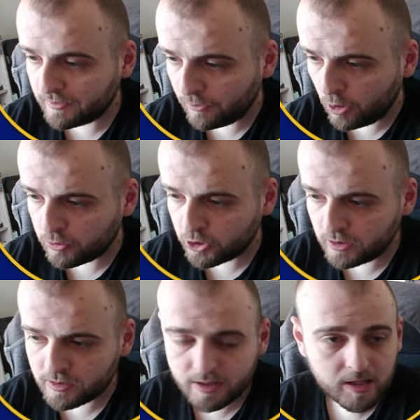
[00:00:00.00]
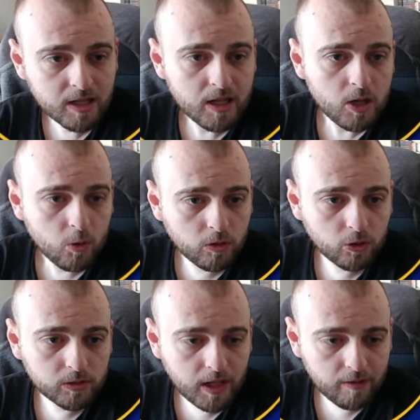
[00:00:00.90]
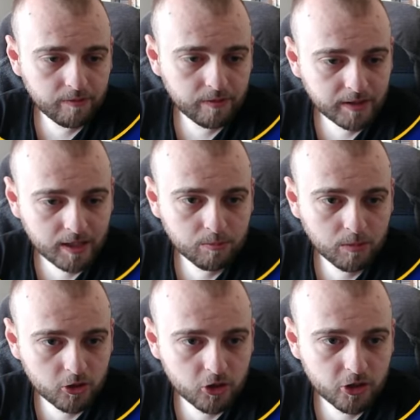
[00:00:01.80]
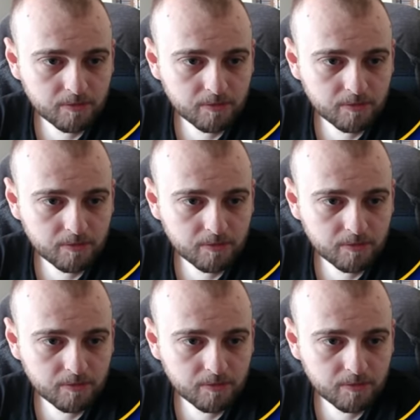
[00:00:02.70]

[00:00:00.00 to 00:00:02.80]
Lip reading: options, we don't have that much.